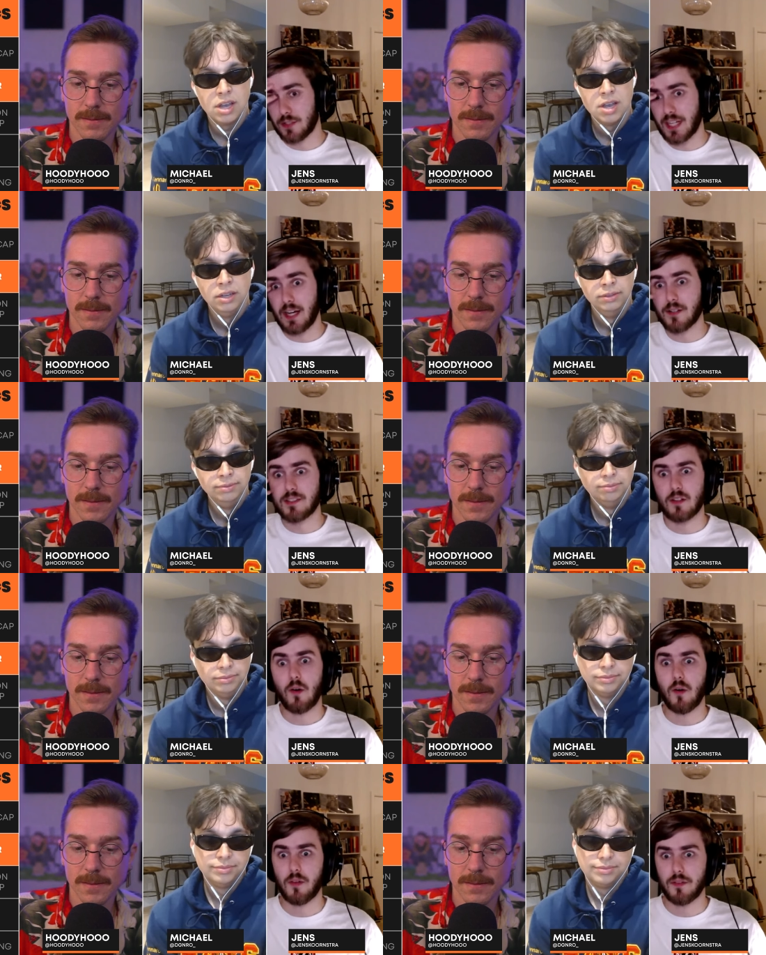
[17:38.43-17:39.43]
Speaker 1: lose out
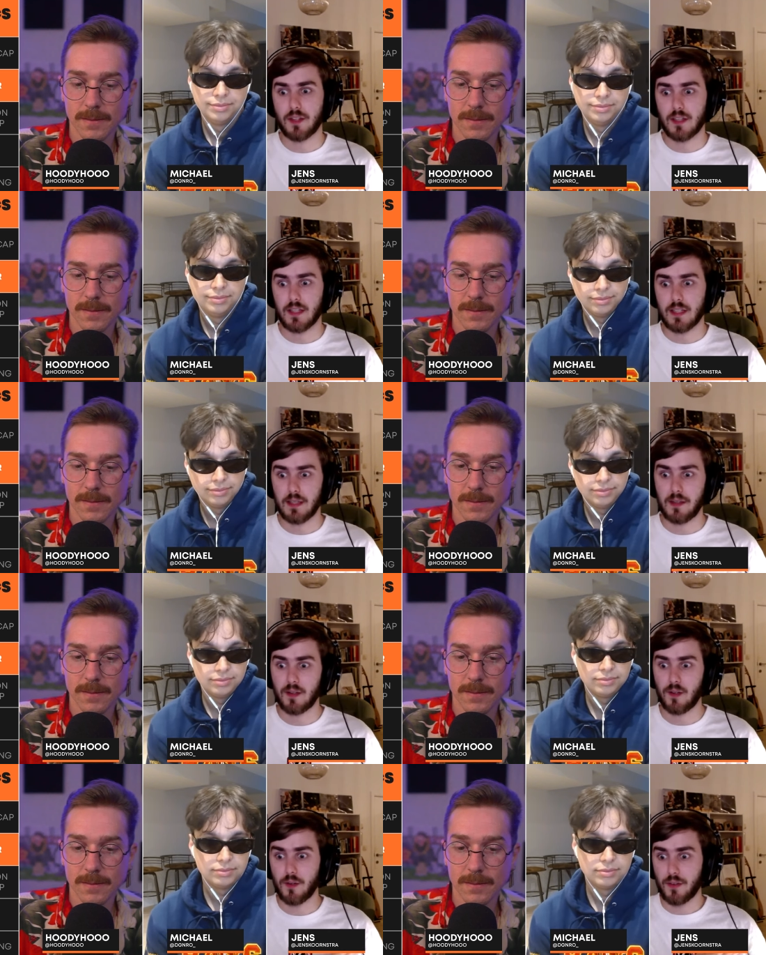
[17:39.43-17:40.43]
on uh,
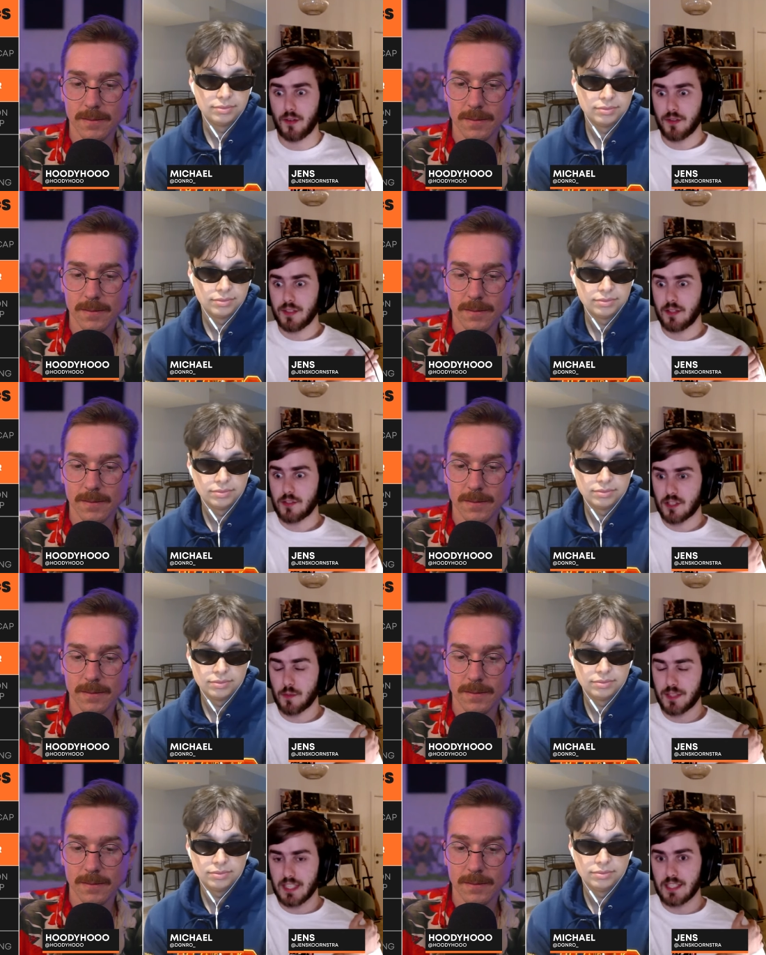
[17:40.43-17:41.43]
on on those
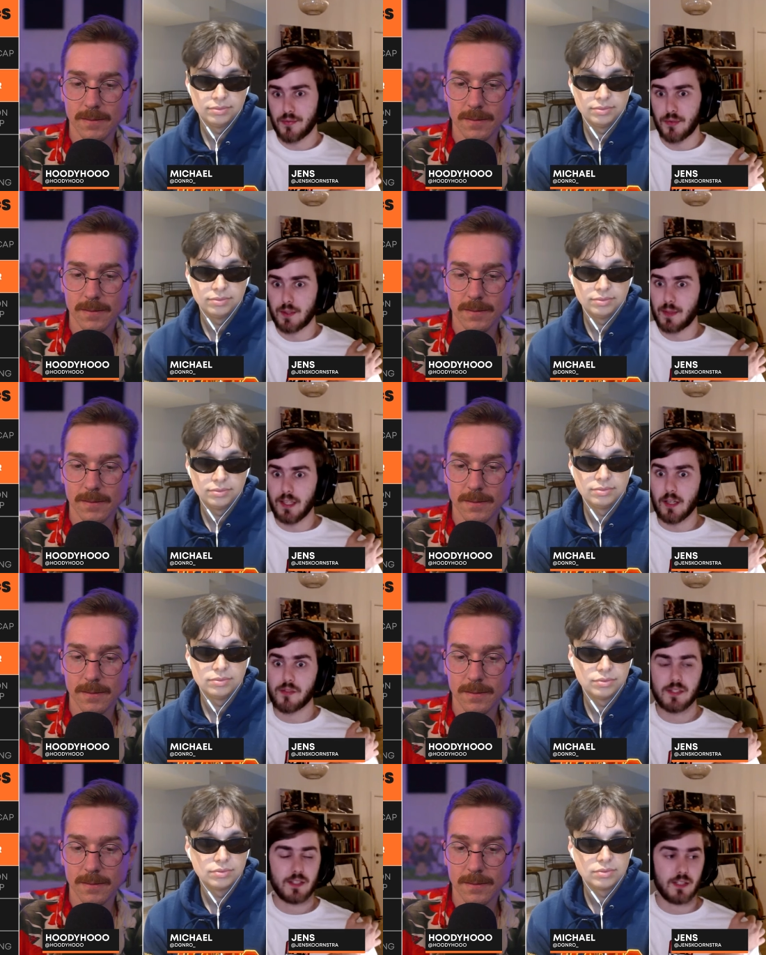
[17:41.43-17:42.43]
top six for the
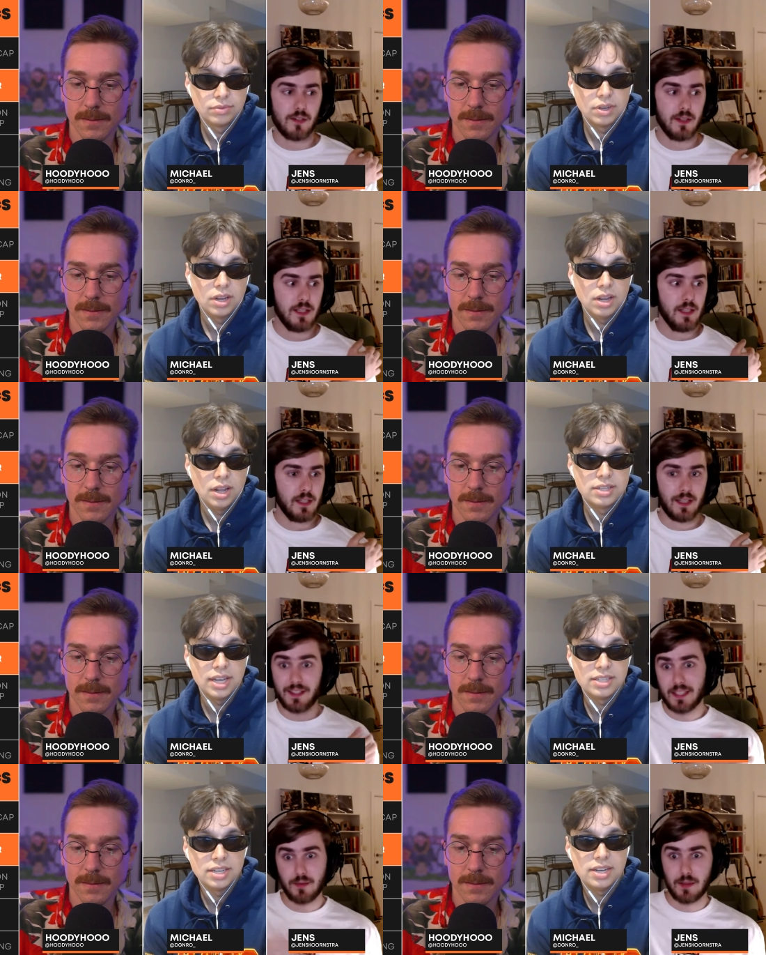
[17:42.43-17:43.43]
playoffs. So and
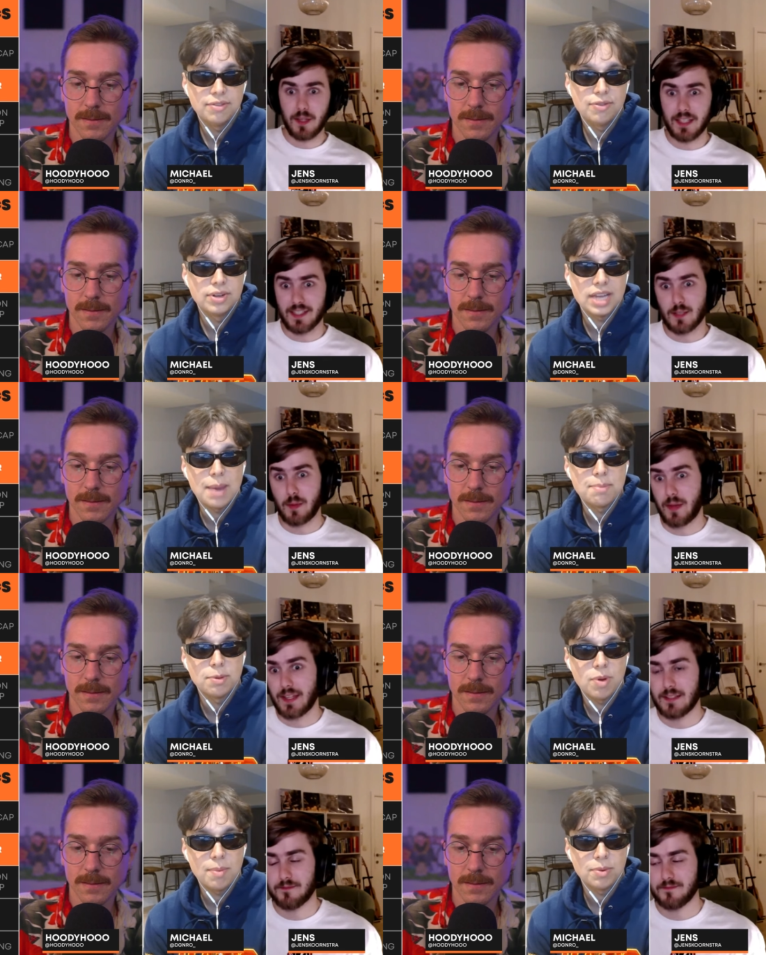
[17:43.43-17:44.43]
that's it's, it's a different type
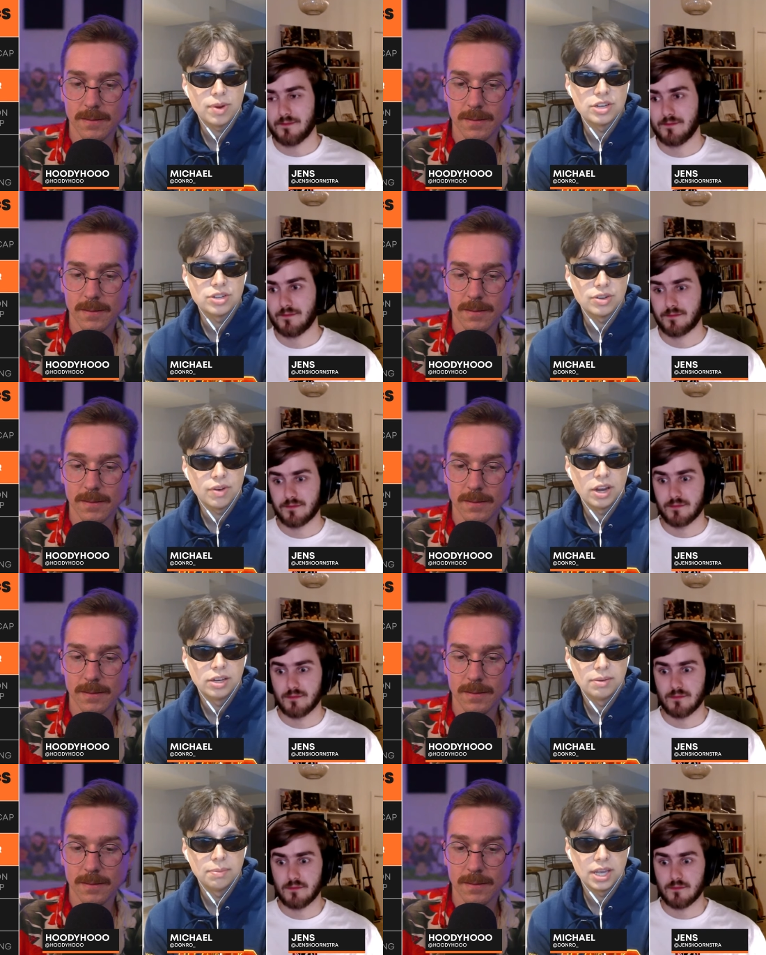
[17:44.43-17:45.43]
Speaker 2: of preparation,
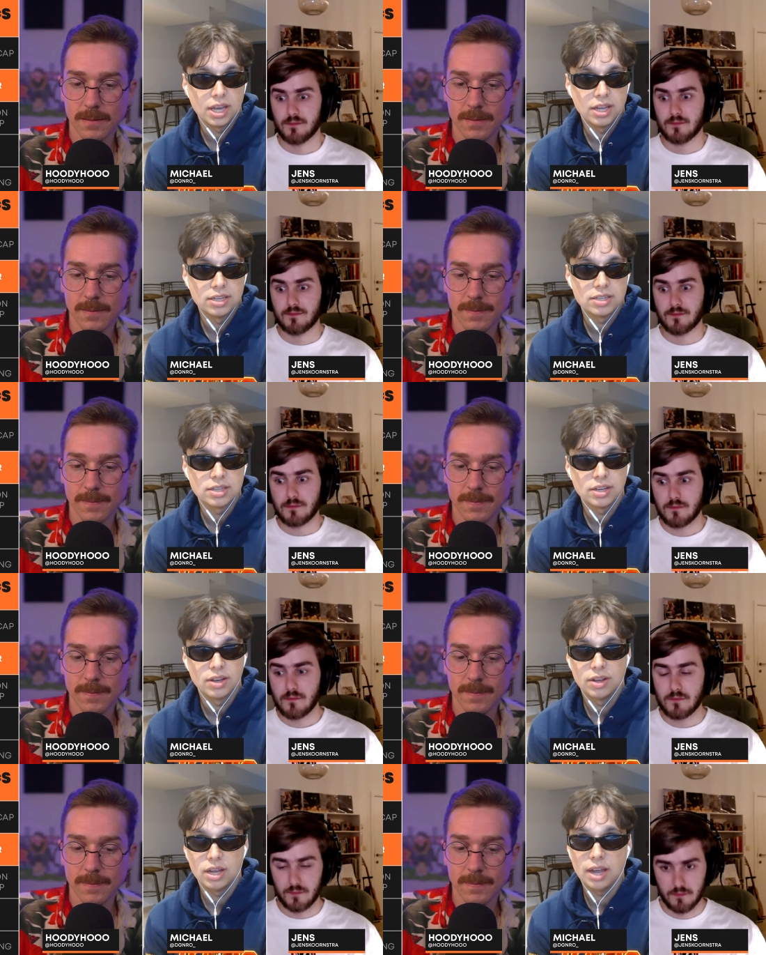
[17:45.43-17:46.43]
right? Because
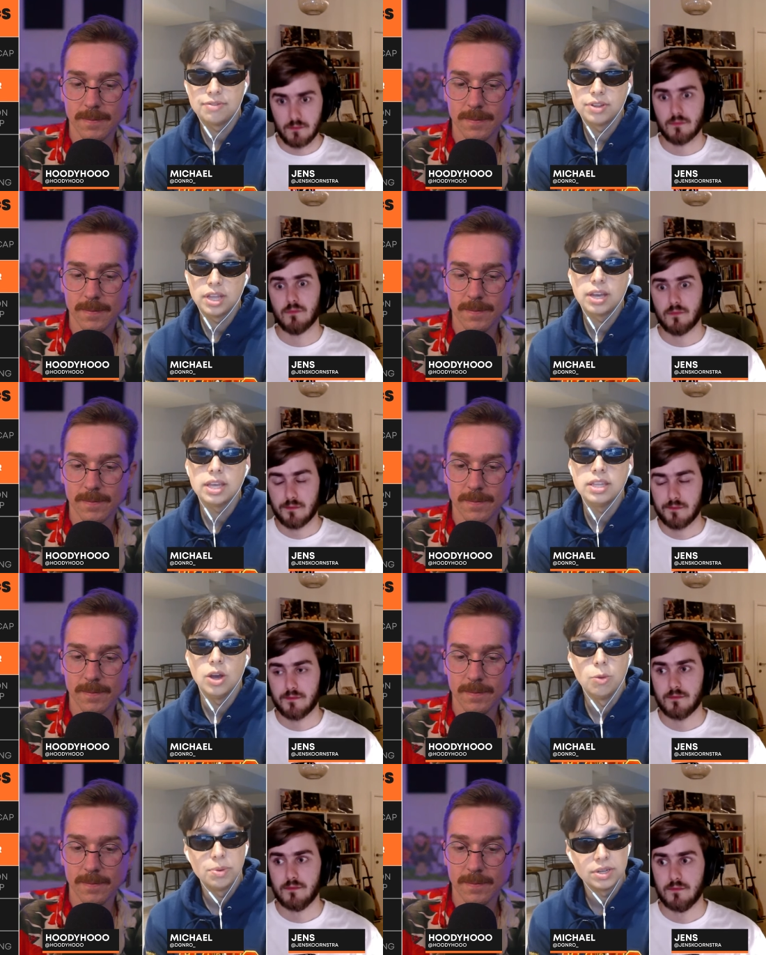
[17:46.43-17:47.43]
mm-hmm. I feel like in
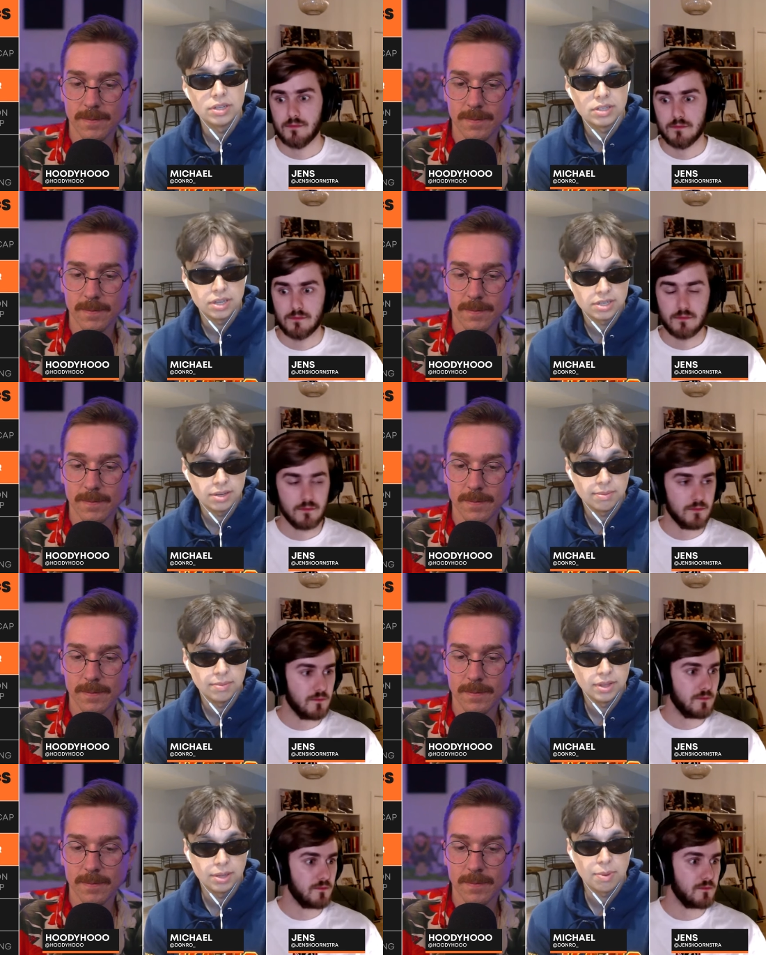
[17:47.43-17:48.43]
the open
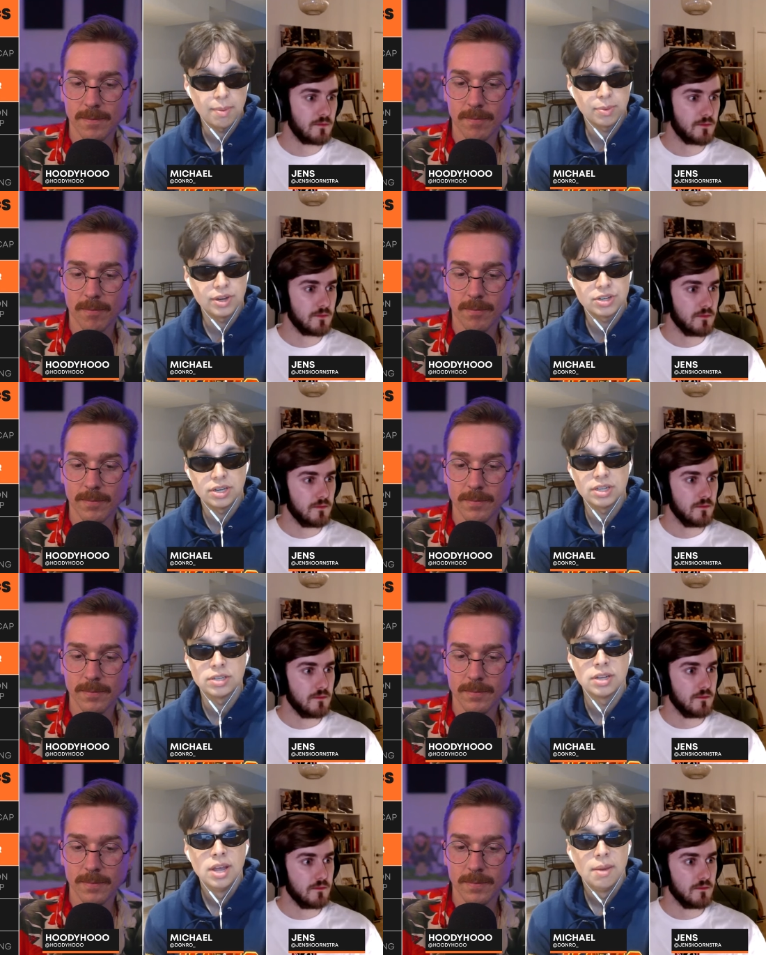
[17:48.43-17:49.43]
system, the preparation
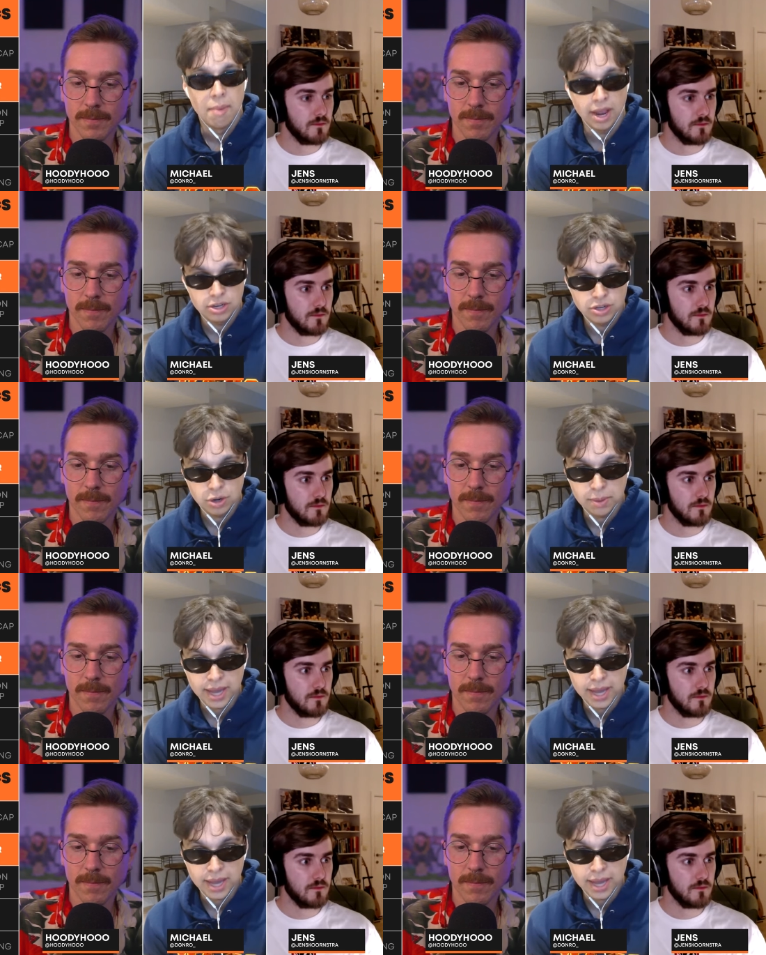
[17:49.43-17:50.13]
is making sure your